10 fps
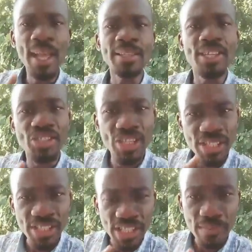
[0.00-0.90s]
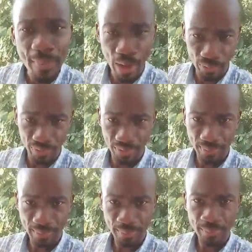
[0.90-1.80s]
to Jesus' mouth.
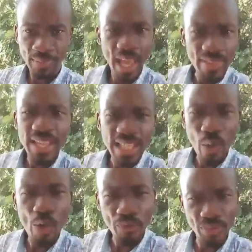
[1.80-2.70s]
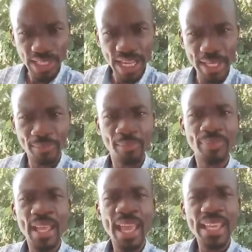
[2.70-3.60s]
And that's our word for today.
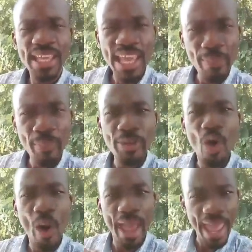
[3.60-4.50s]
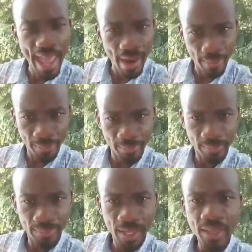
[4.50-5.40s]
Keep your ear
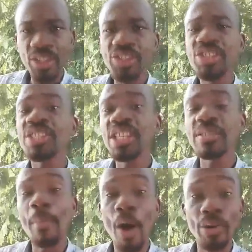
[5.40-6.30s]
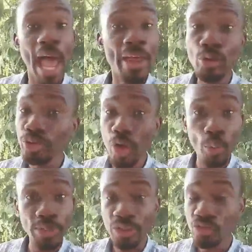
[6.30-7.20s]
to Jesus' mouth. I don't know
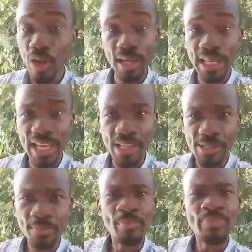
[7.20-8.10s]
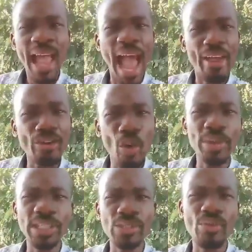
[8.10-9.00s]
what the struggle is. I don't know
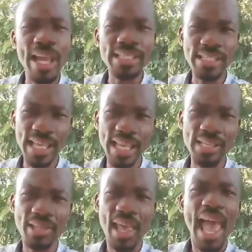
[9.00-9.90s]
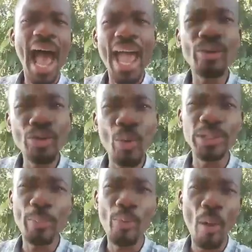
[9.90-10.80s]
what the crisis is. I don't know what
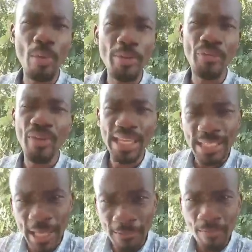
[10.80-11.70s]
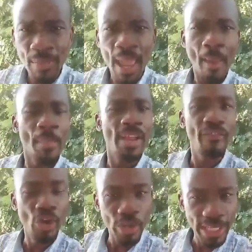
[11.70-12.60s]
the problem you're facing. But
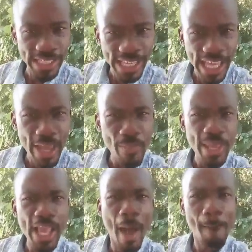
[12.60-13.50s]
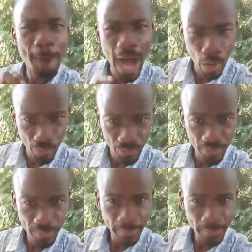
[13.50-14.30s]
if you can keep your mouth,